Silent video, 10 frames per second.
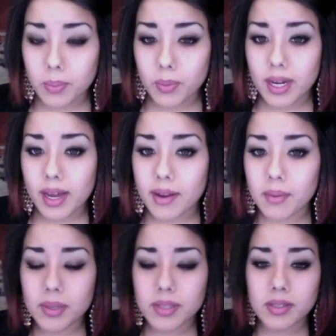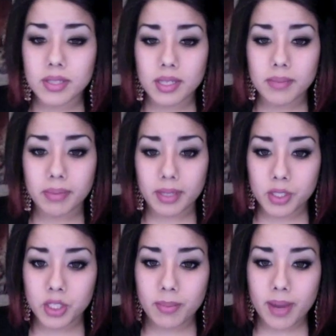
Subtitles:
When I was bleaching my